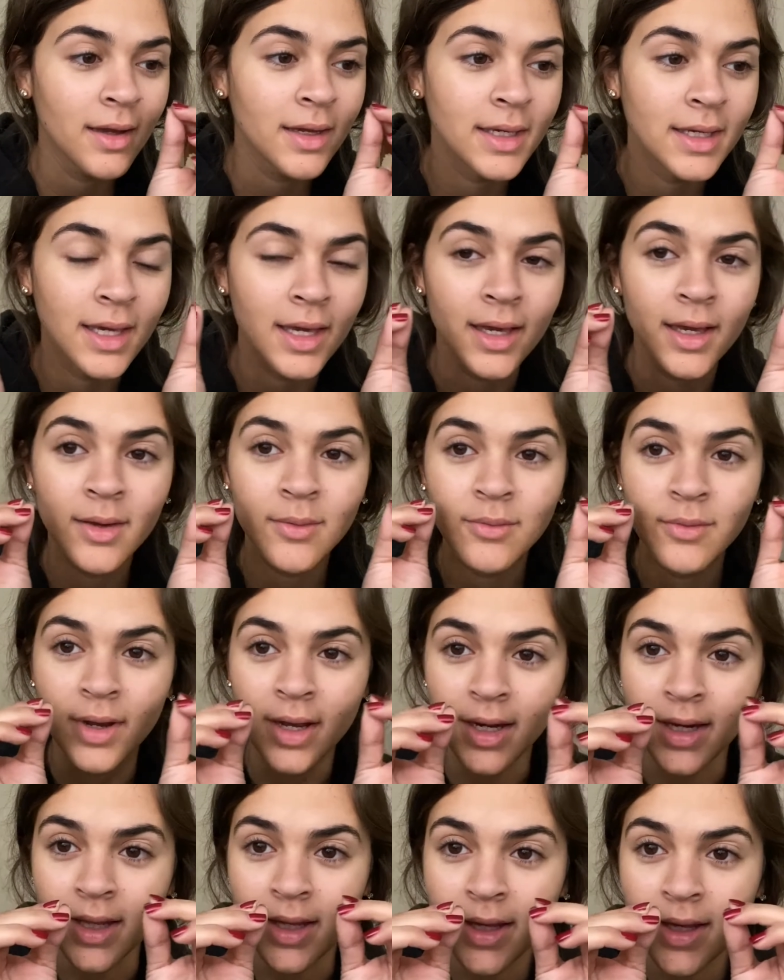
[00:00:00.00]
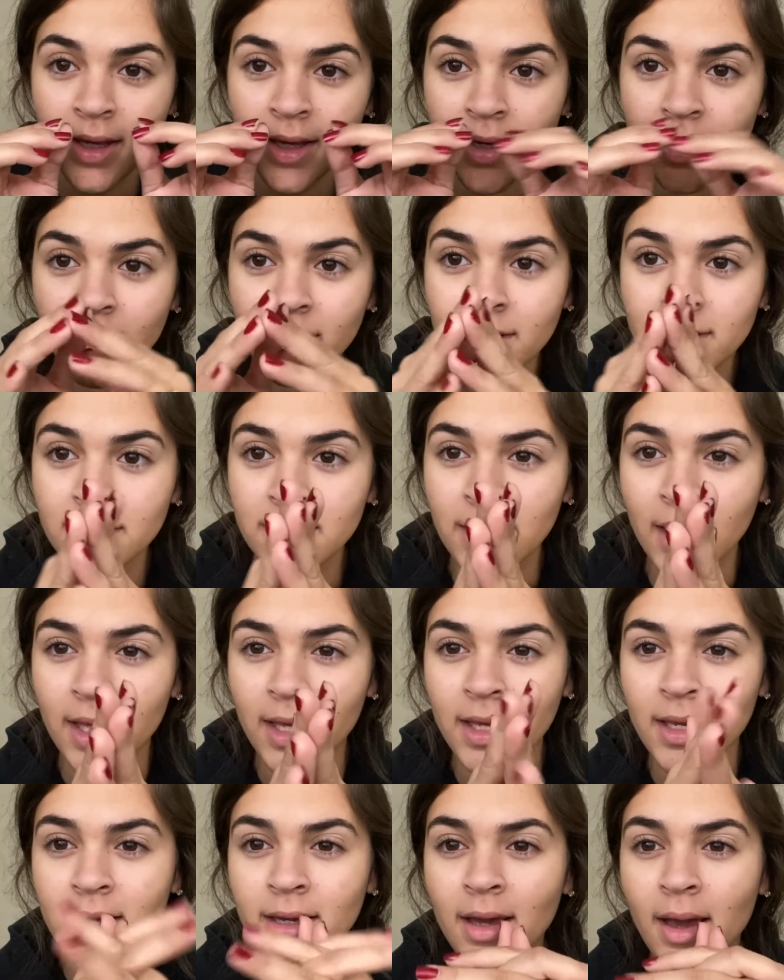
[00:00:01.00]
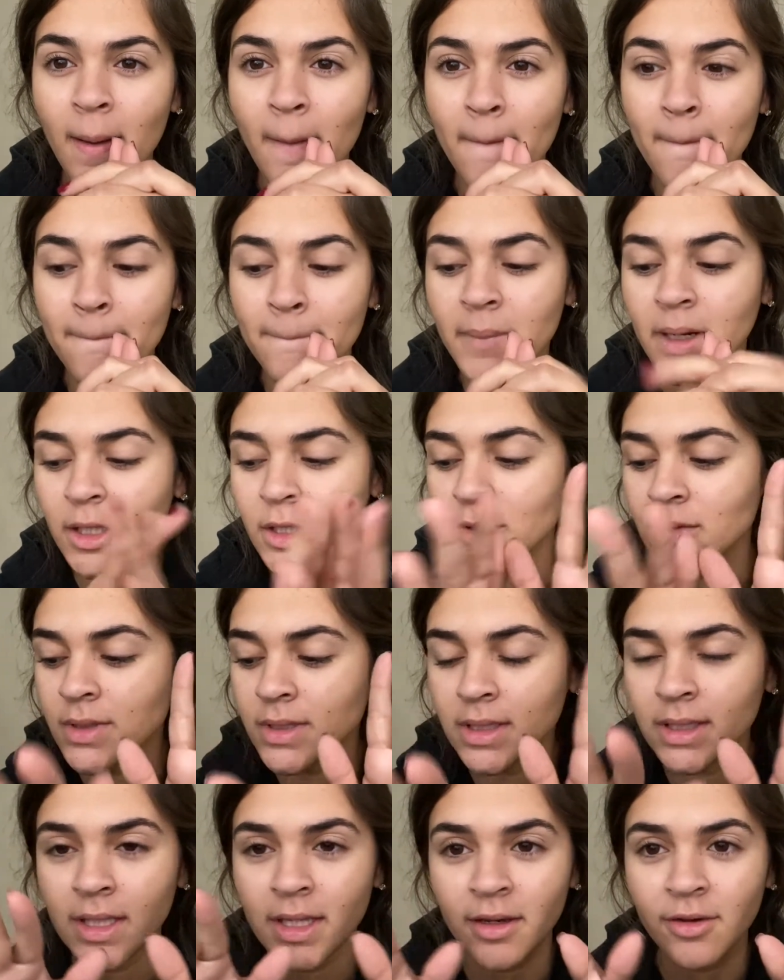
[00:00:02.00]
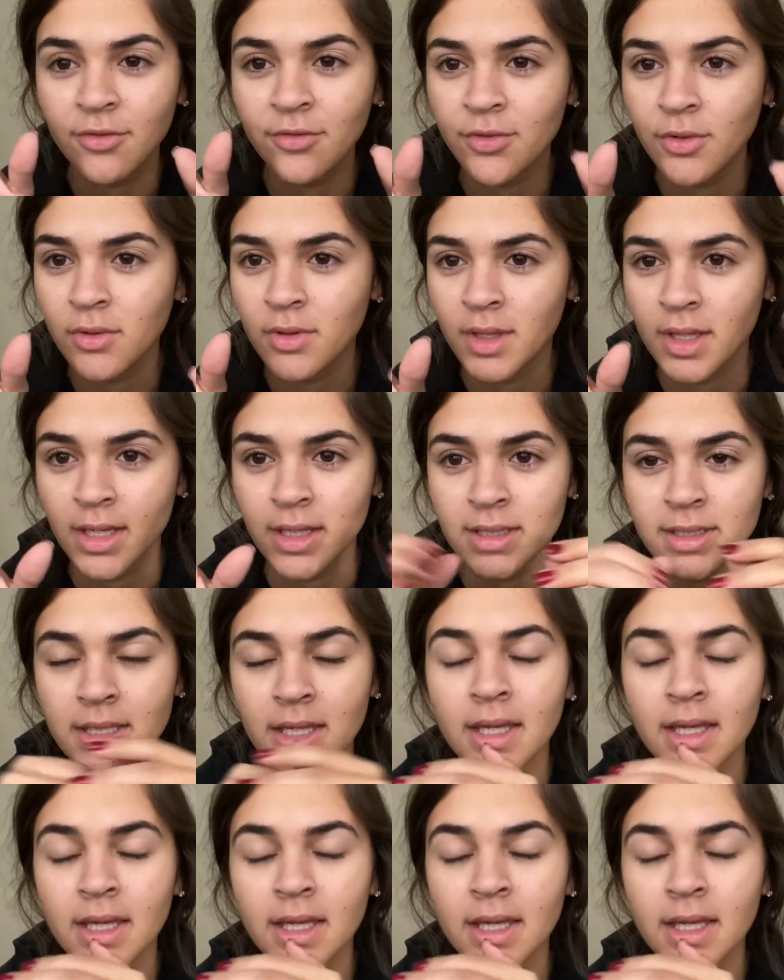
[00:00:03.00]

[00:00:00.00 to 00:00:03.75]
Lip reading: get ready, but using a few things.